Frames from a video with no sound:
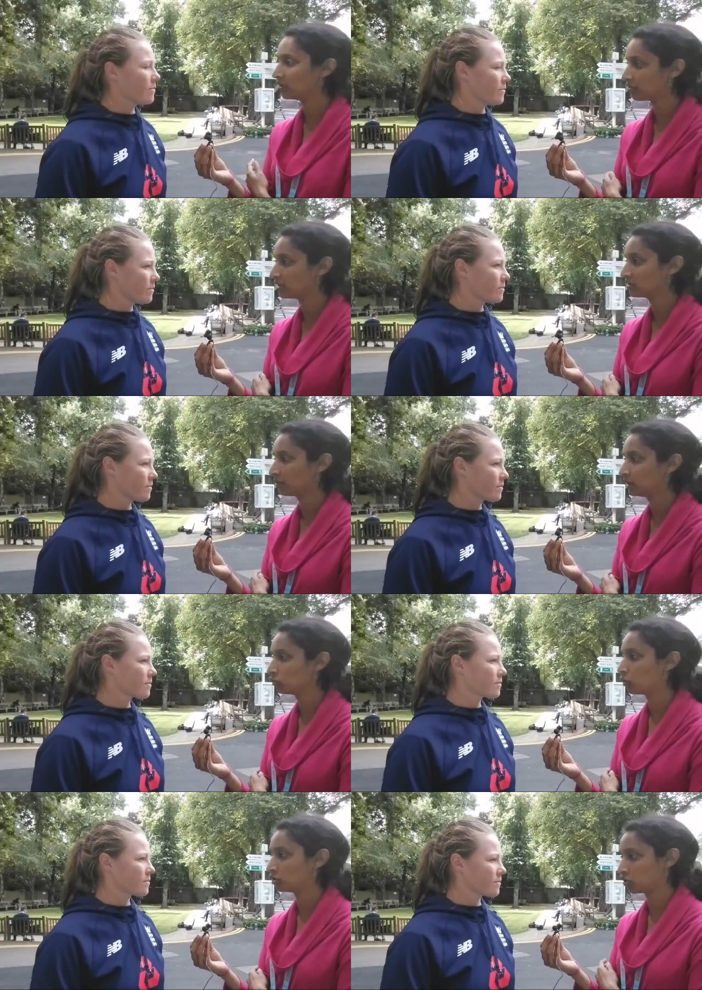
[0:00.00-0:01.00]
Speaker 1: and friends coming to
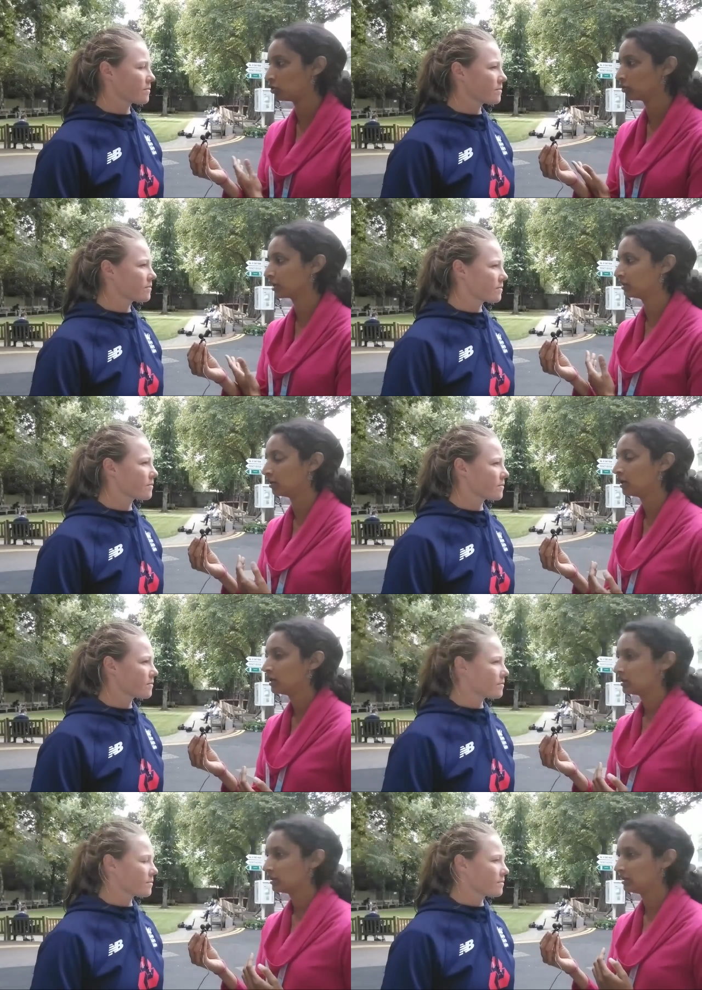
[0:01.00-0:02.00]
watch all together.
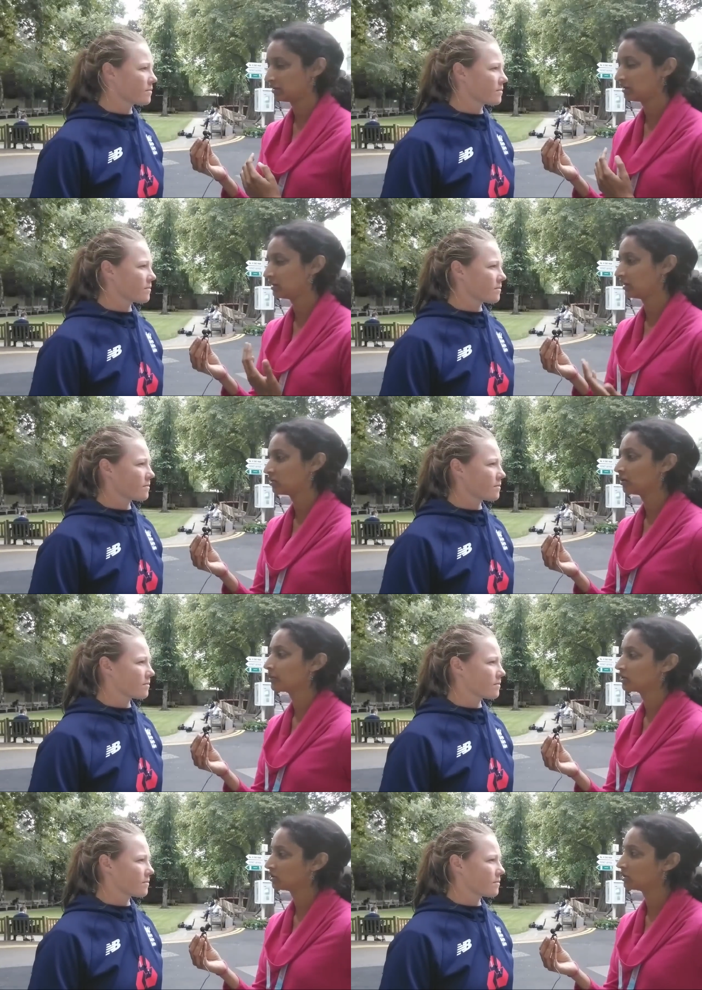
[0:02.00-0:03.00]
Is it an extra
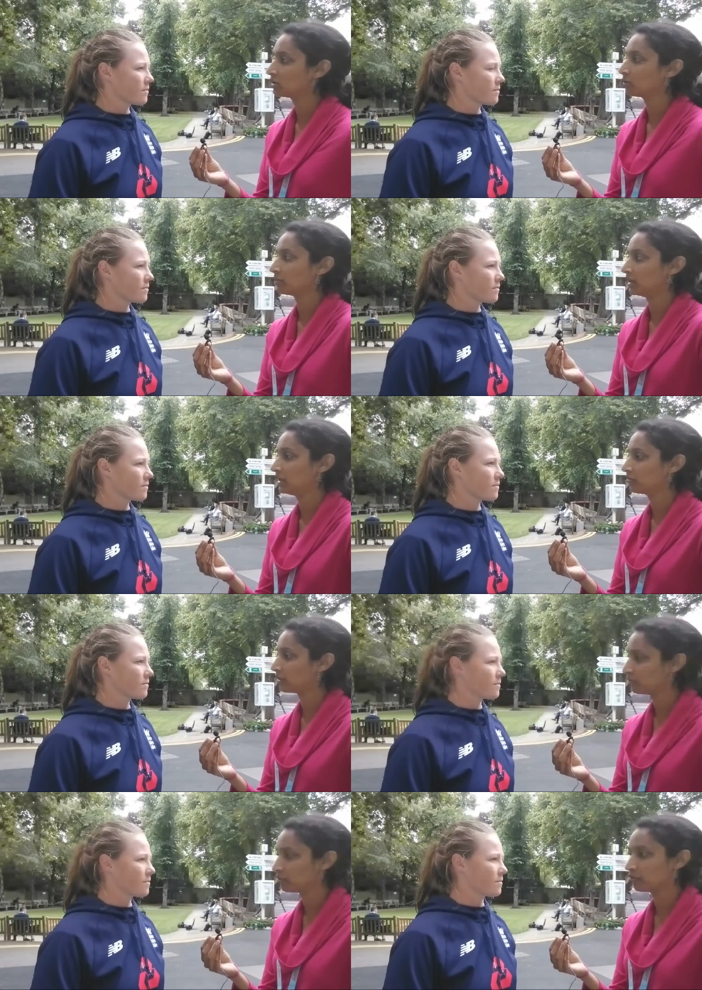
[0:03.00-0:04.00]
pressure playing in
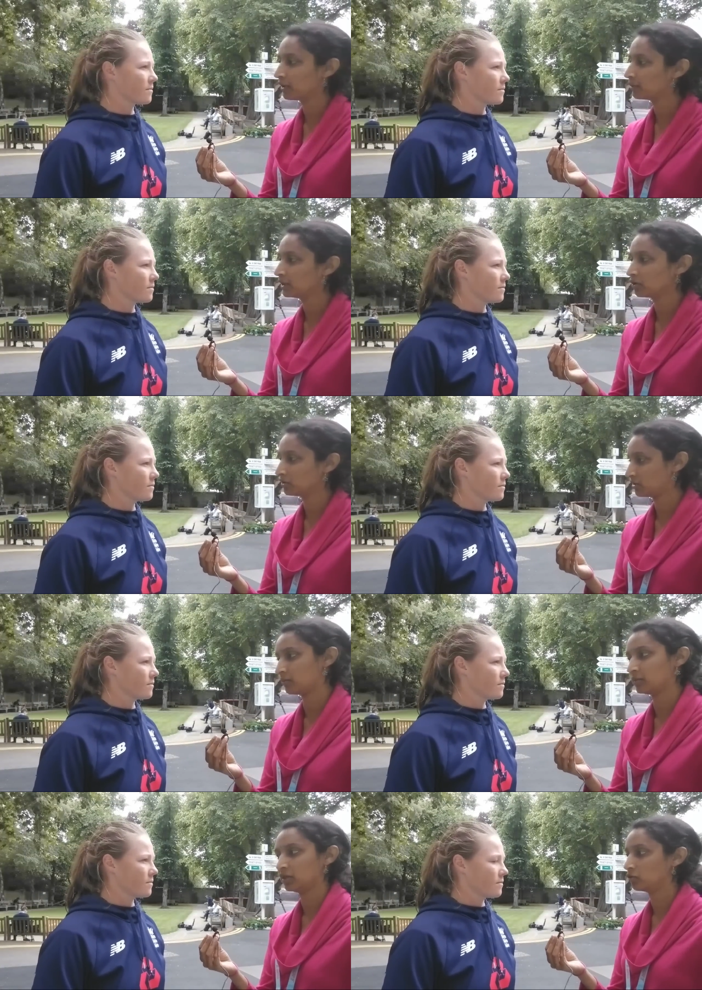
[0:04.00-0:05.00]
front of your family, or is it
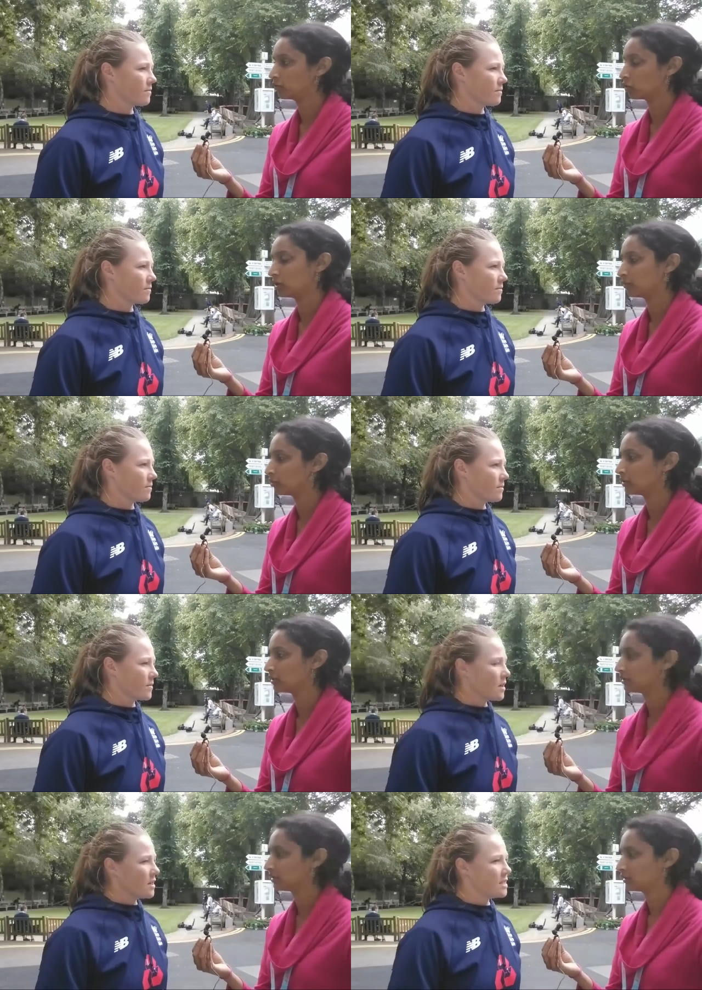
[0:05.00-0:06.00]
something you've grown up with?
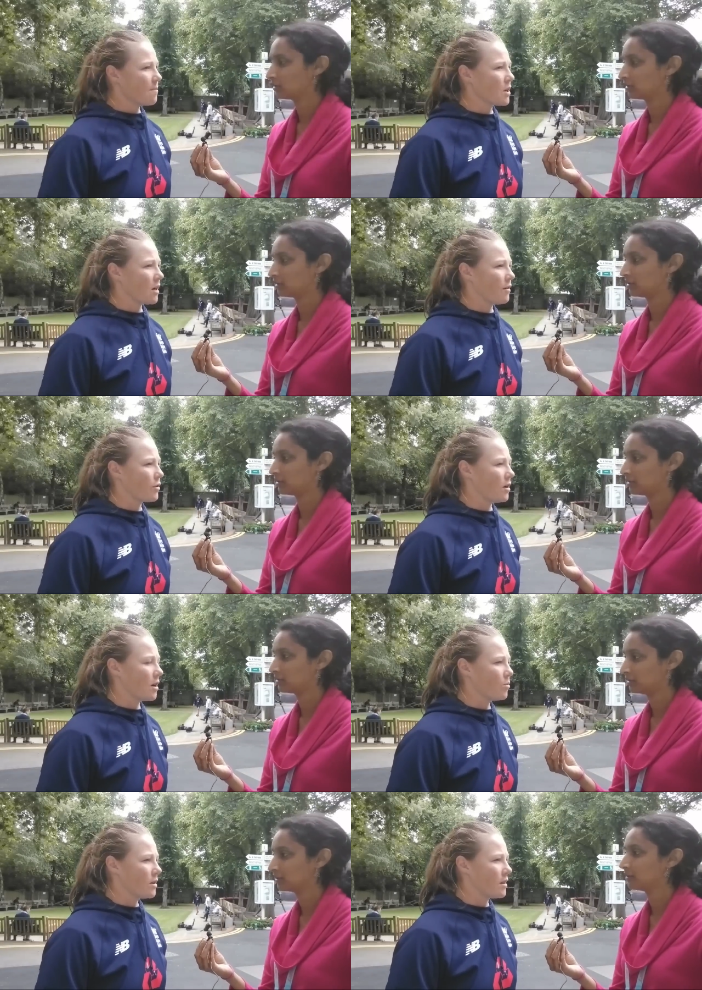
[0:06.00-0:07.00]
Speaker 2: It's something I've grown
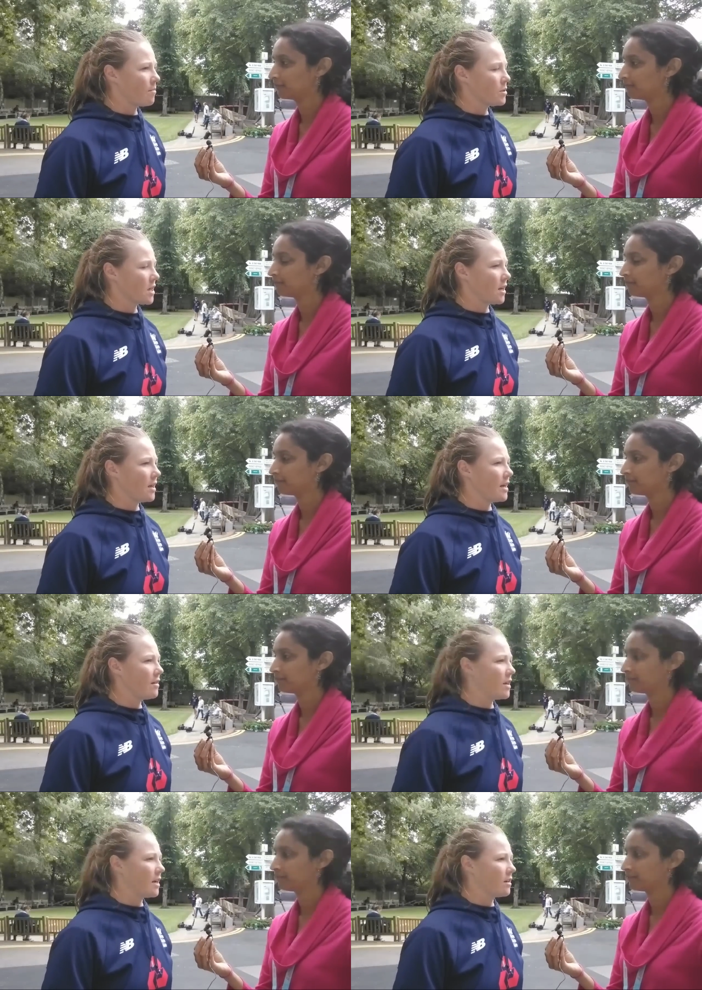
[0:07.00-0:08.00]
up with, particularly
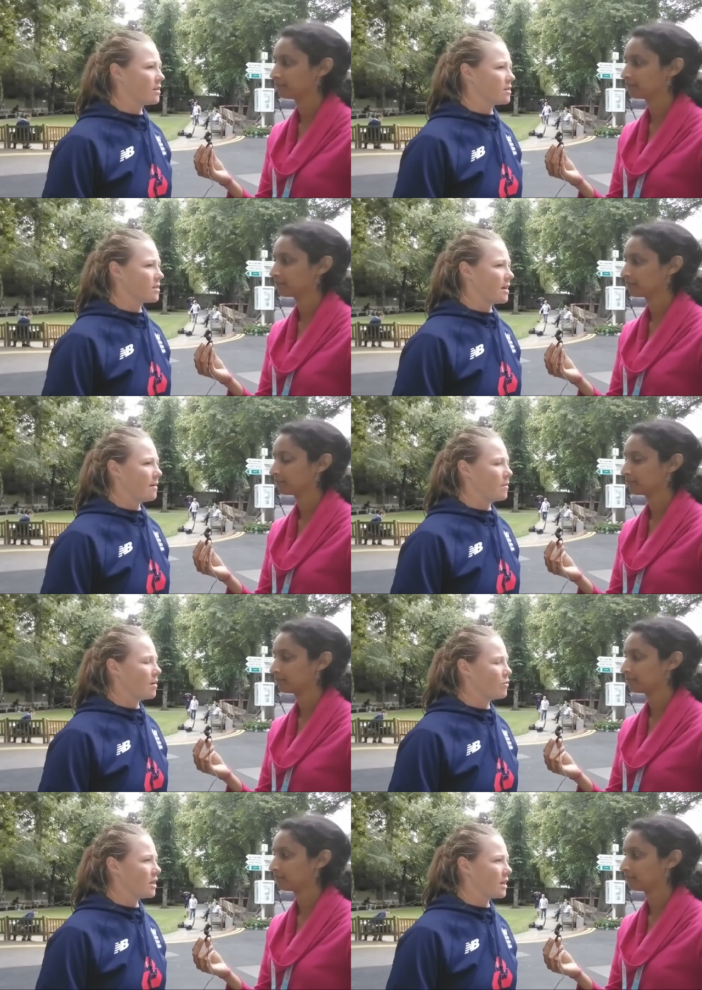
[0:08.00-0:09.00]
here in England.
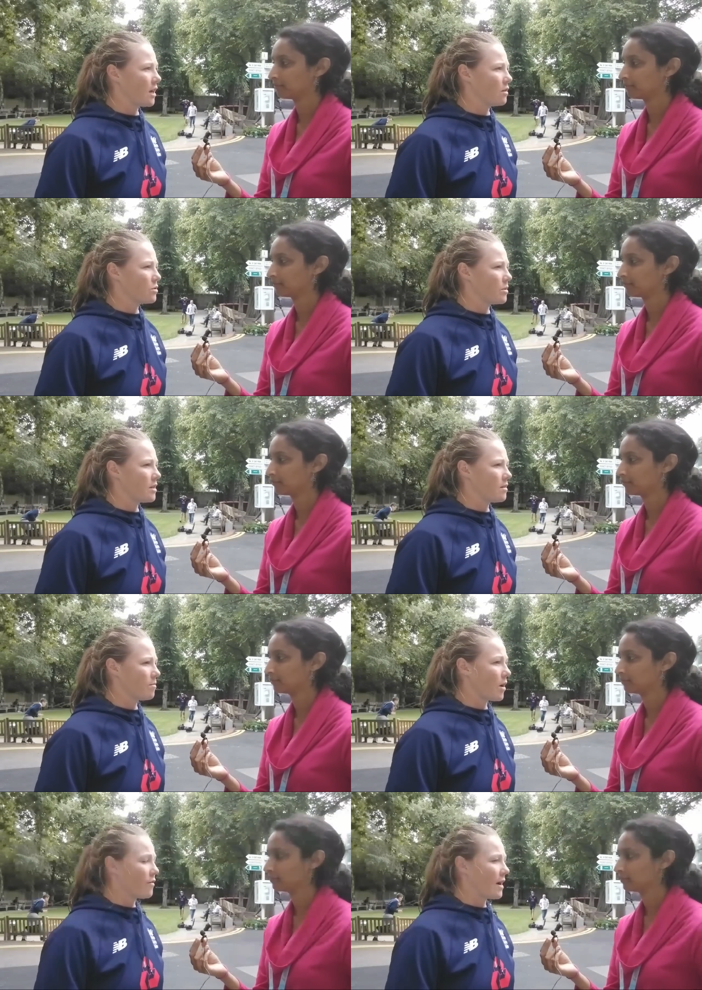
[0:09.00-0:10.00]
I'm really close with
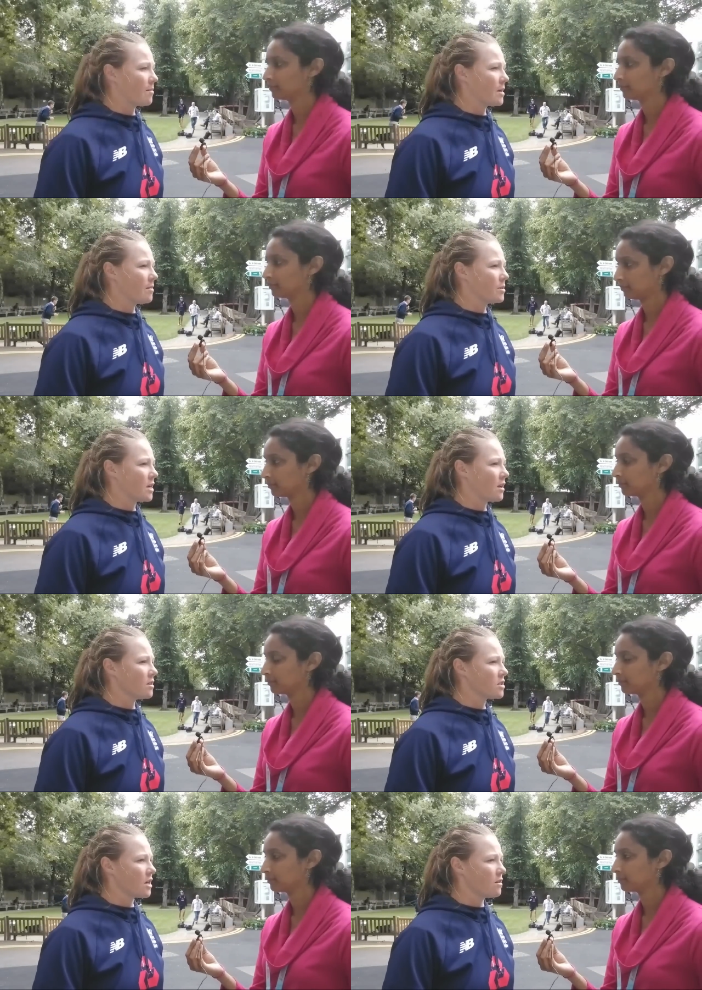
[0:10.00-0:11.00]
my family in
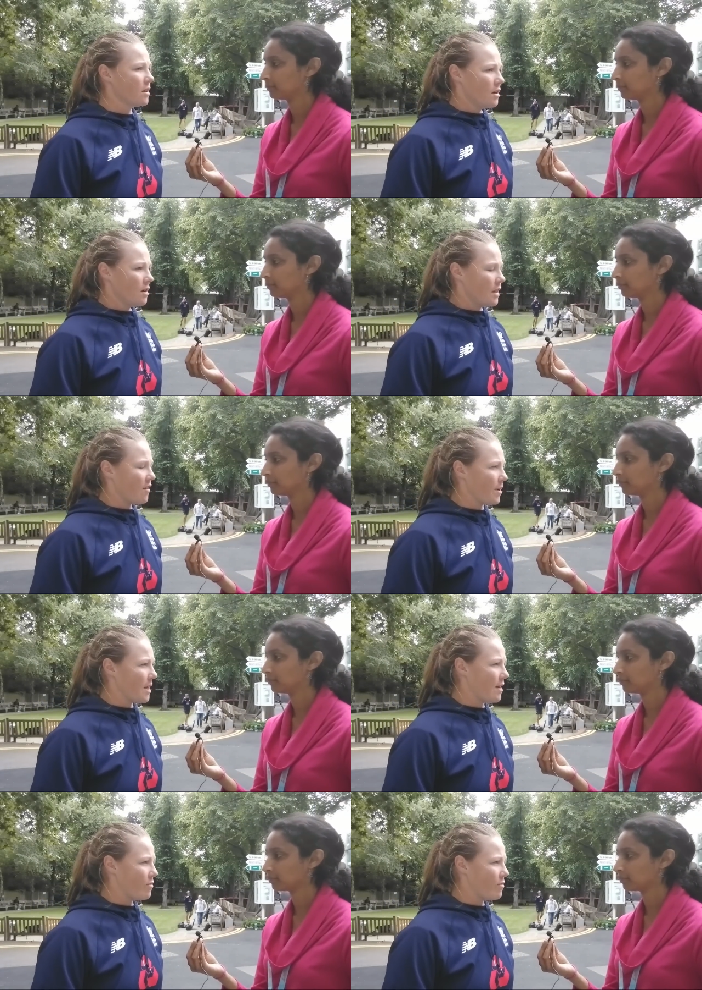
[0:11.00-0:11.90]
particular, so they've been at